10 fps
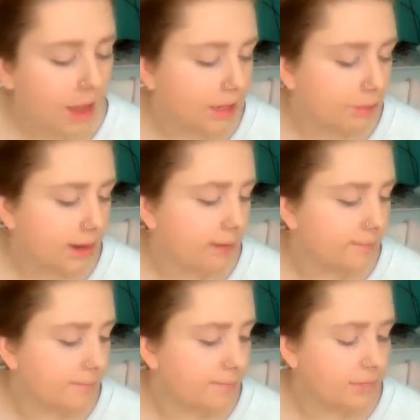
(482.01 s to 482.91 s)

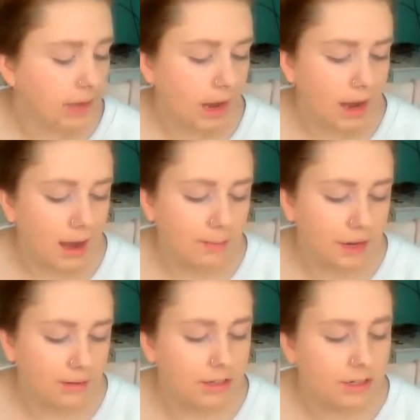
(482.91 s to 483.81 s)
Anyway, I'm
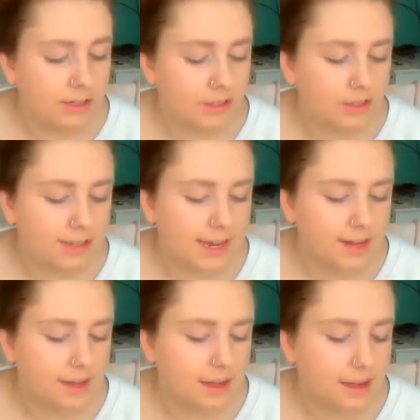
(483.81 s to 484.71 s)
now going to
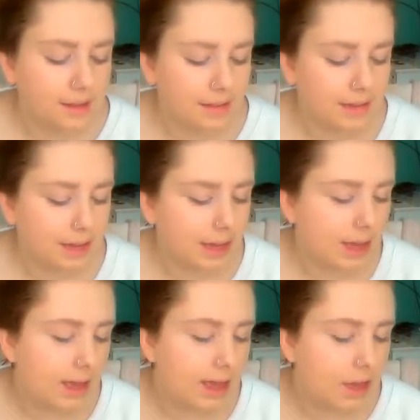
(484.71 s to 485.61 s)
take the
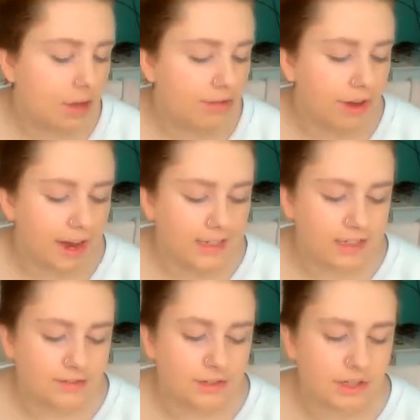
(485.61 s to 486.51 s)
E.l.f. High
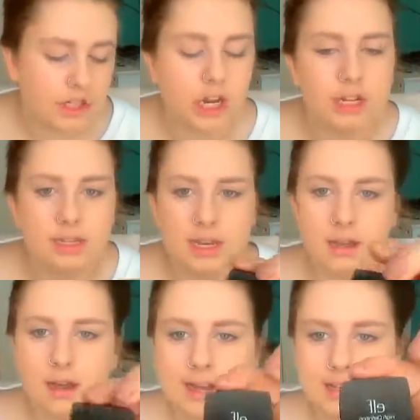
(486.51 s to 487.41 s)
Definition
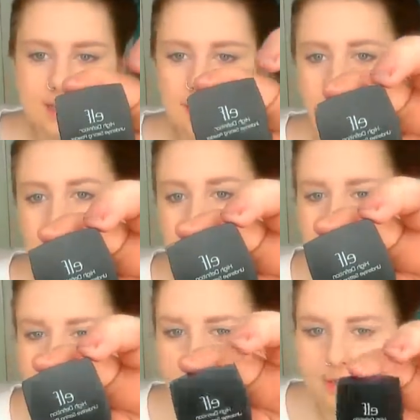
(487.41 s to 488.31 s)
Under Eye Setting
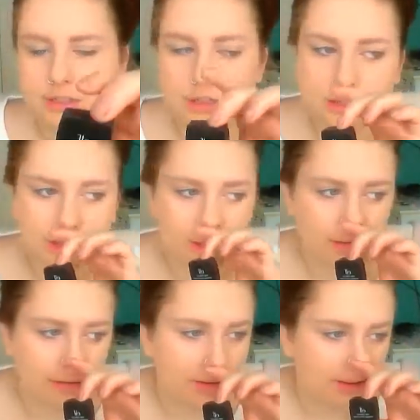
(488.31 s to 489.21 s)
Powder, that's just
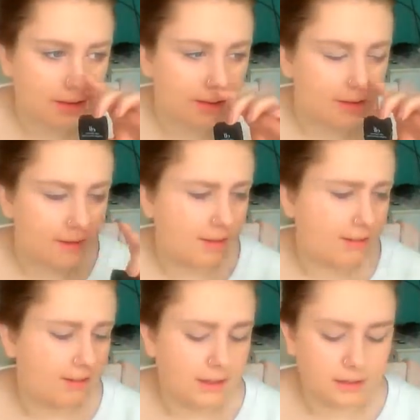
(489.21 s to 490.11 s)
the
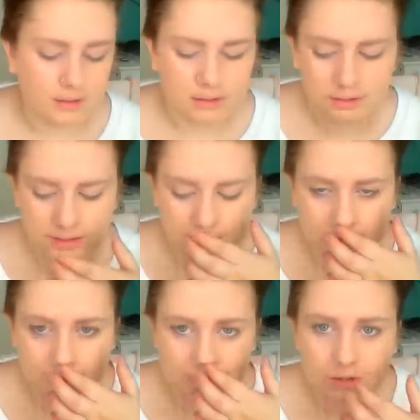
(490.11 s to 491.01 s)
lid because I
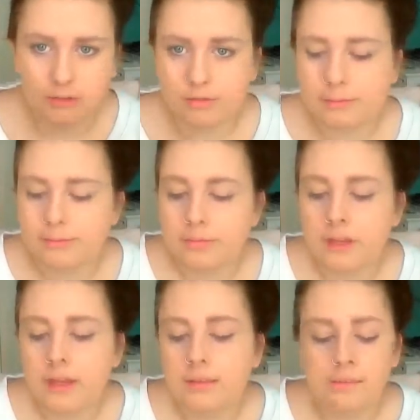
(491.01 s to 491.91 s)
already took it off,
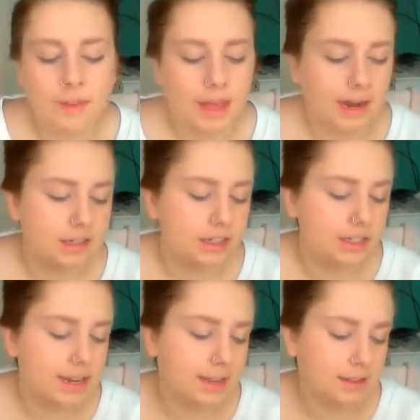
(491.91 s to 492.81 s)
and I
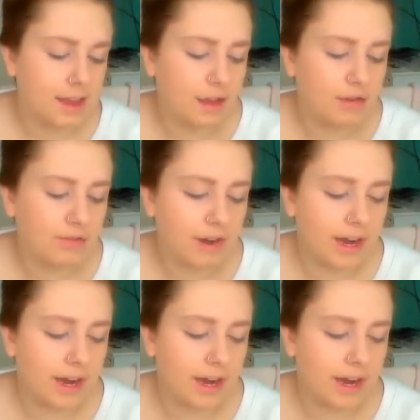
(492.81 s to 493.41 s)
just take the E.l.f.